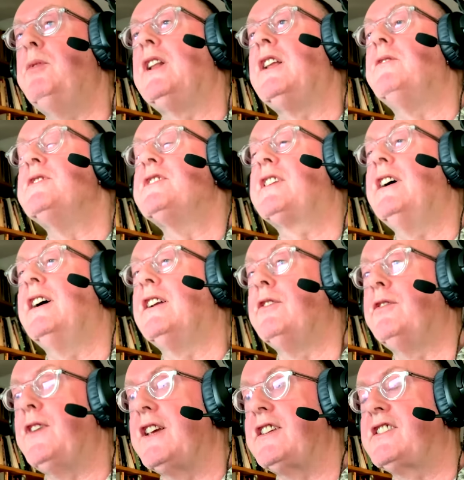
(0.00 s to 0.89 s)
Well, it was kind
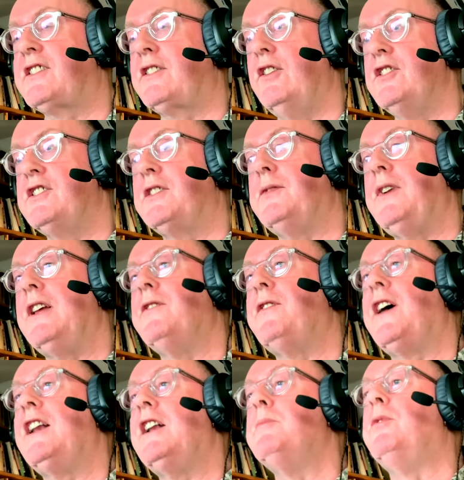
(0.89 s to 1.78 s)
of exclusively
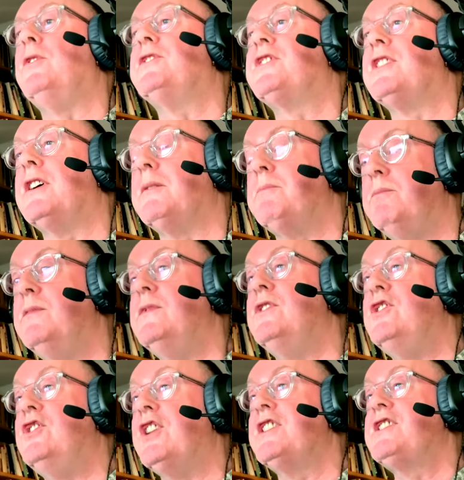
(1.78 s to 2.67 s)
available to
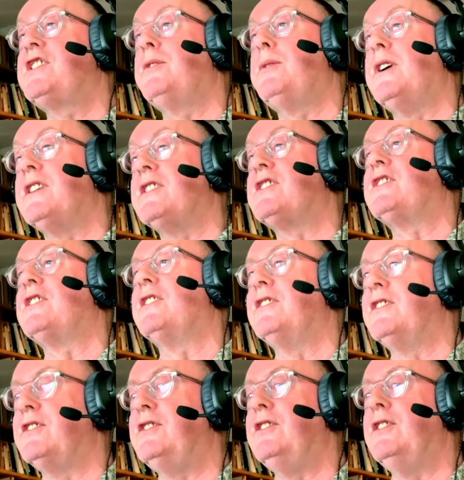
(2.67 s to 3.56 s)
Jesuits,
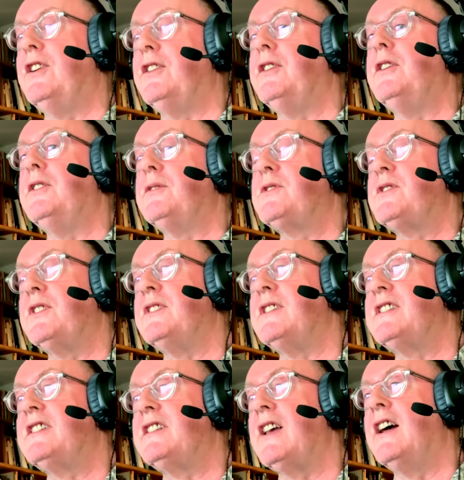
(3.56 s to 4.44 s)
and you know,
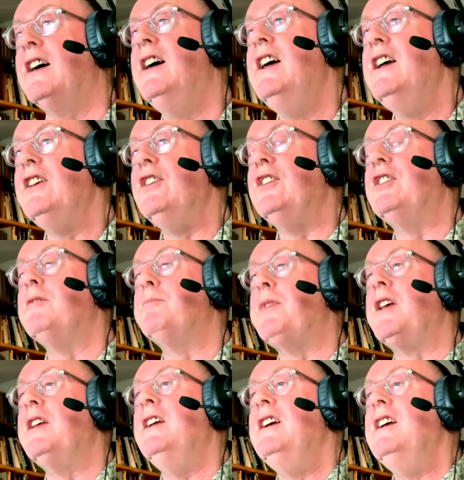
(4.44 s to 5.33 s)
you could
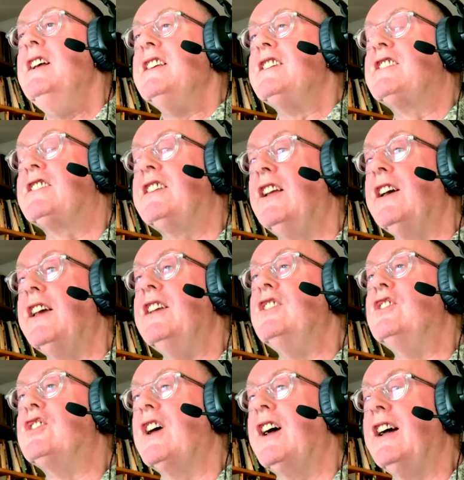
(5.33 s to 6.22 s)
be slung
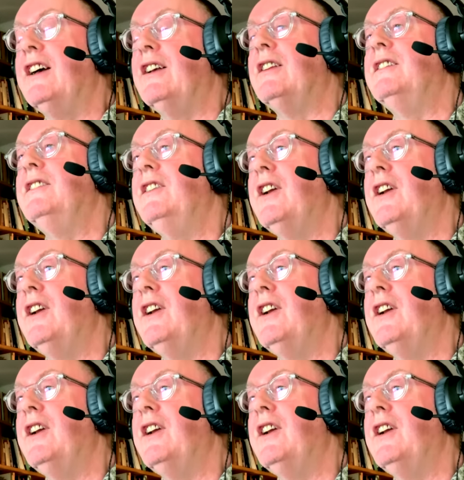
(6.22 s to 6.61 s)
in jail.